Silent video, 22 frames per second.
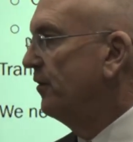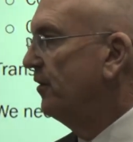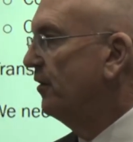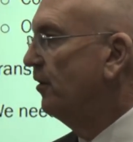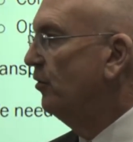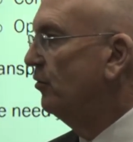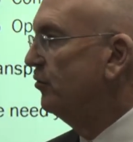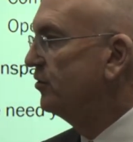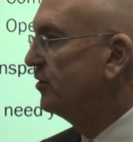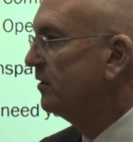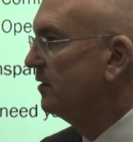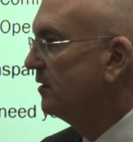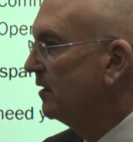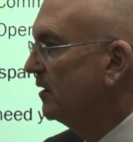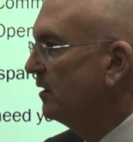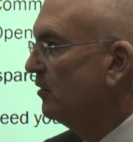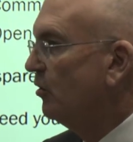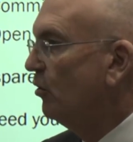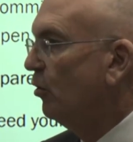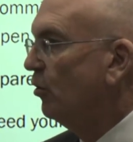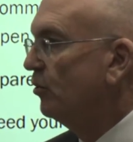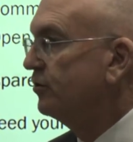those
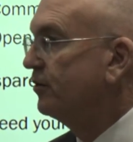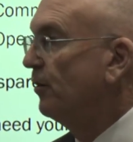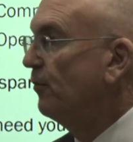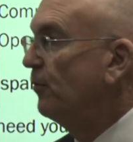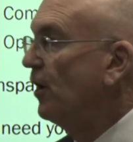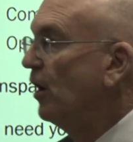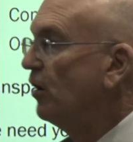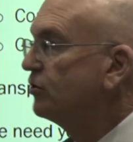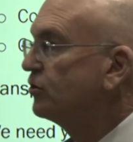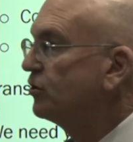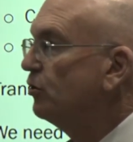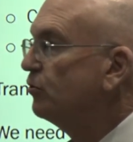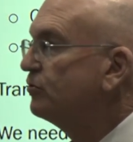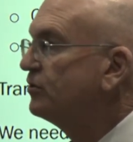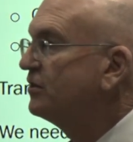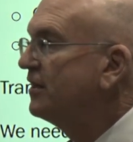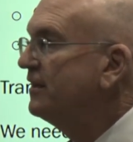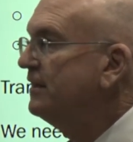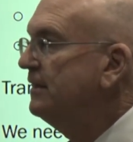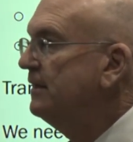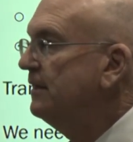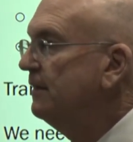goals. We also
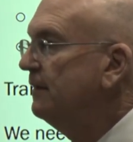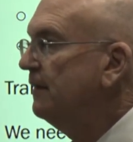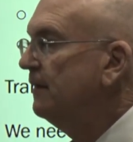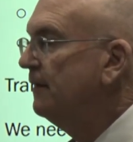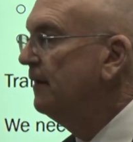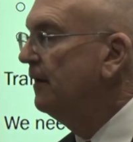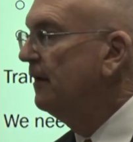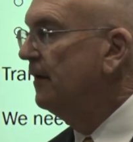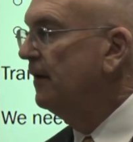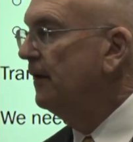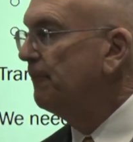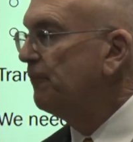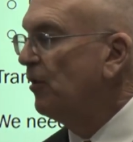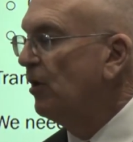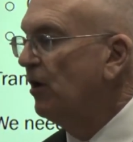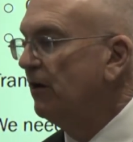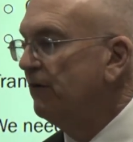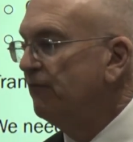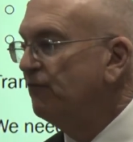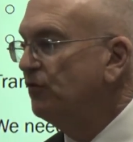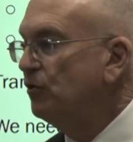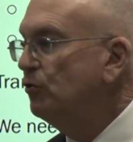tee up
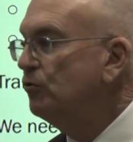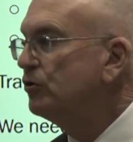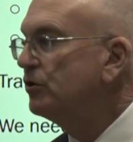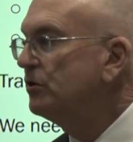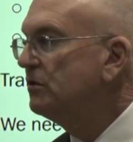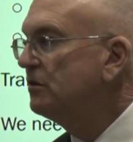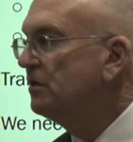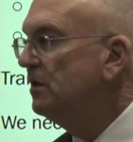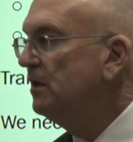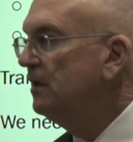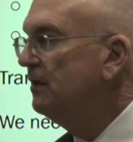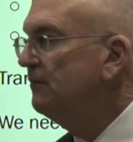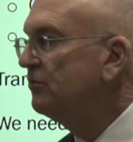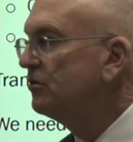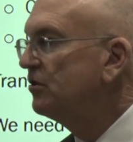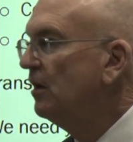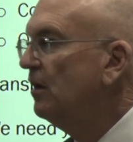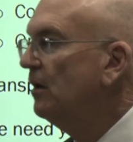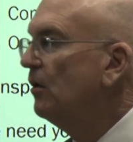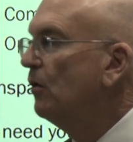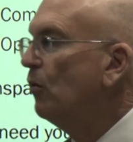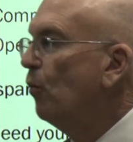our fusion teams
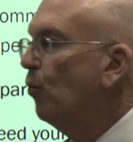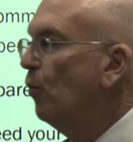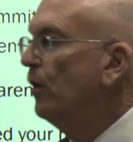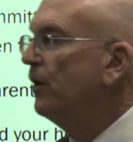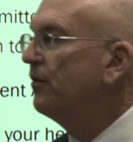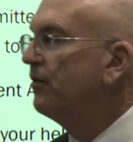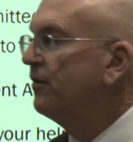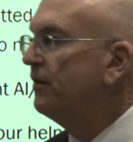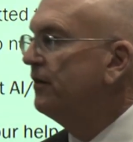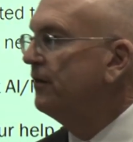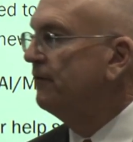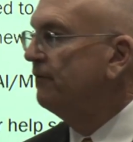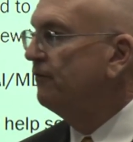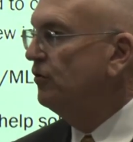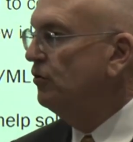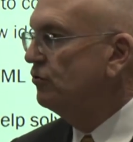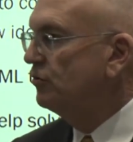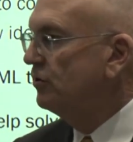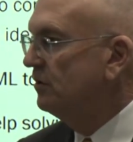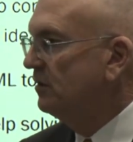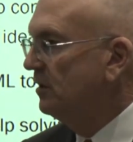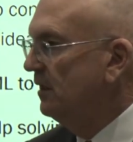with the
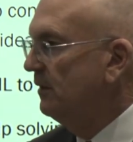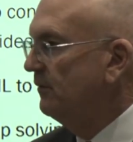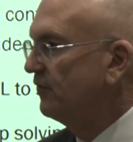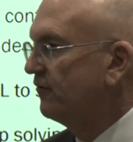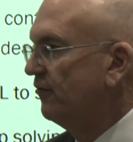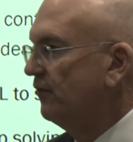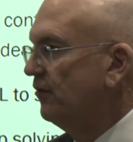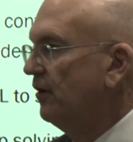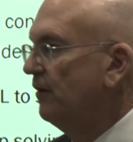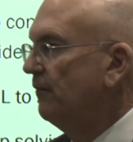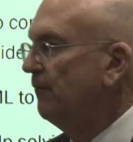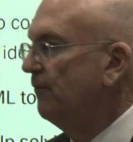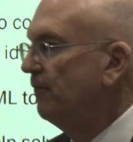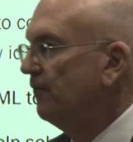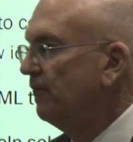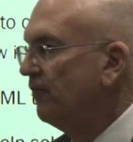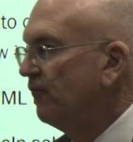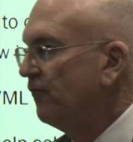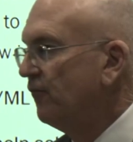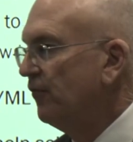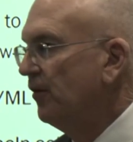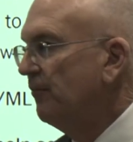fusion teams from
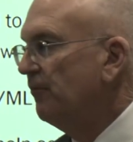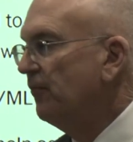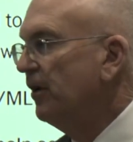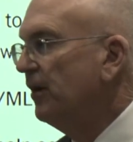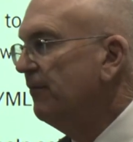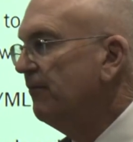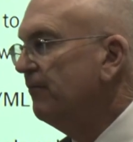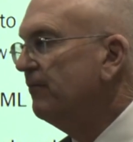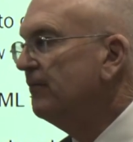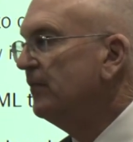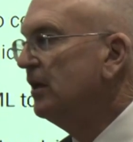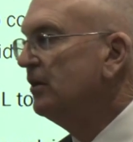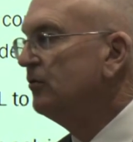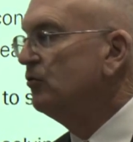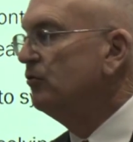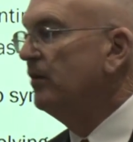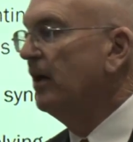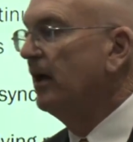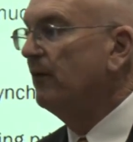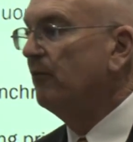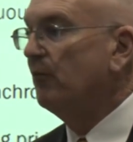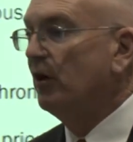them to
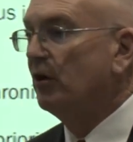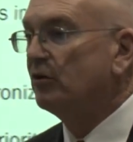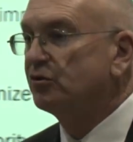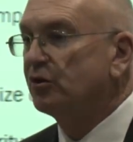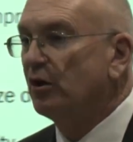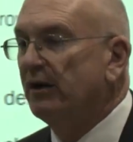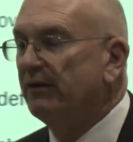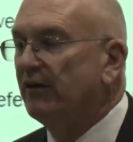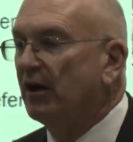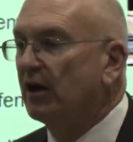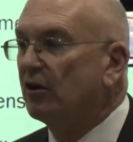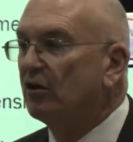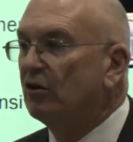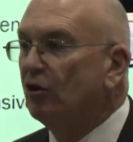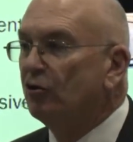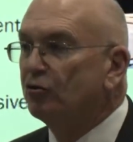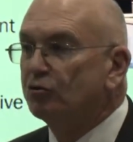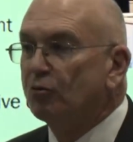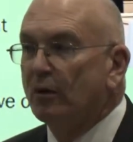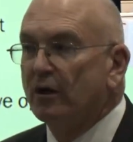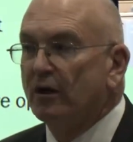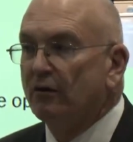that. We also have a
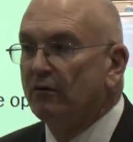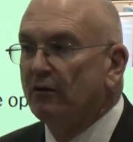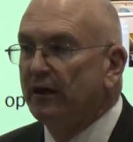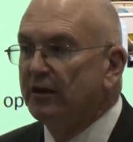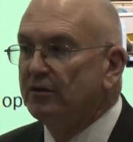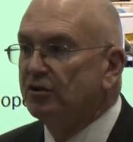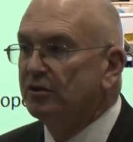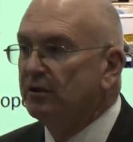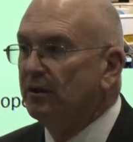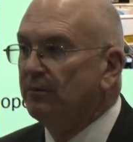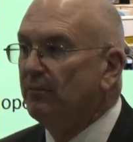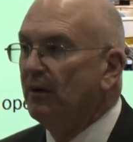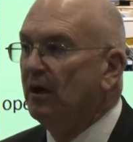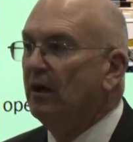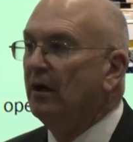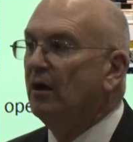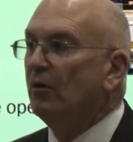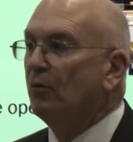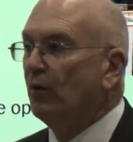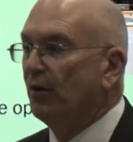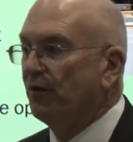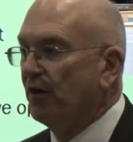close working relationship
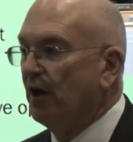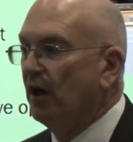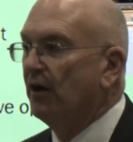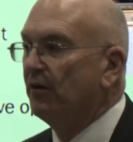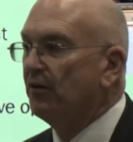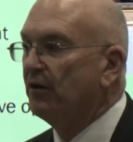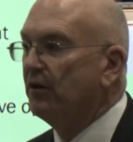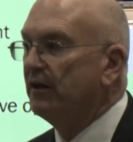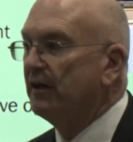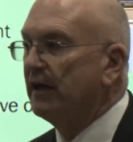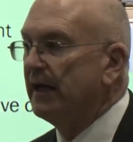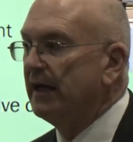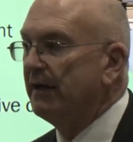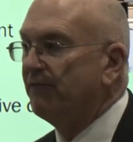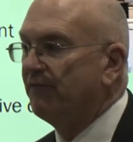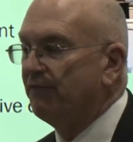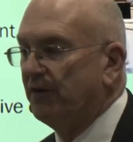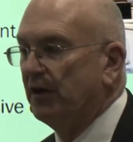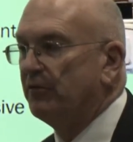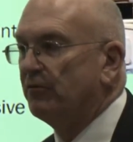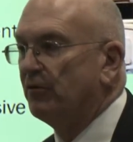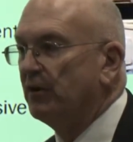with other
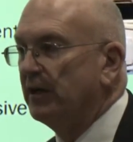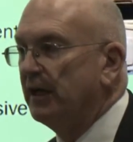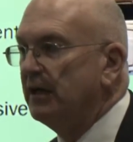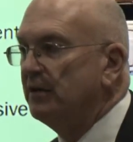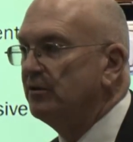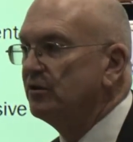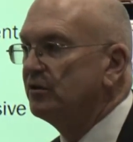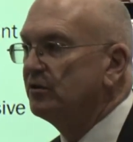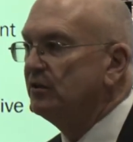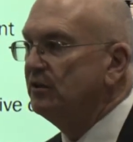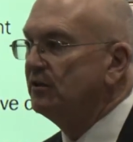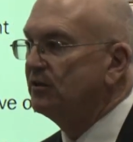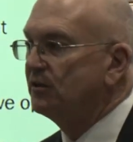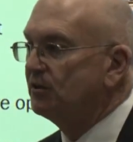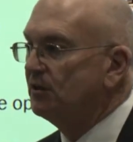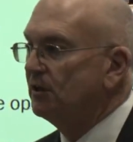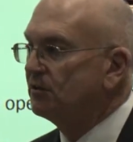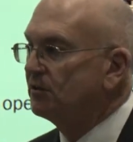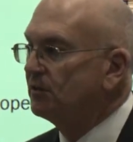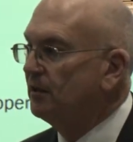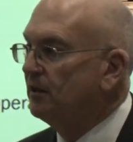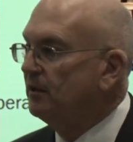federal agencies,
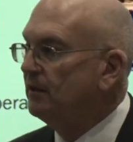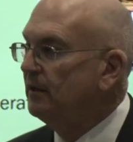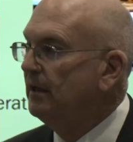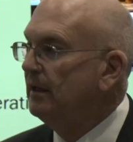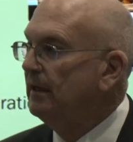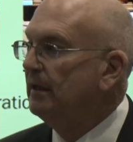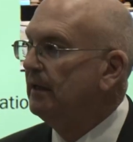CISA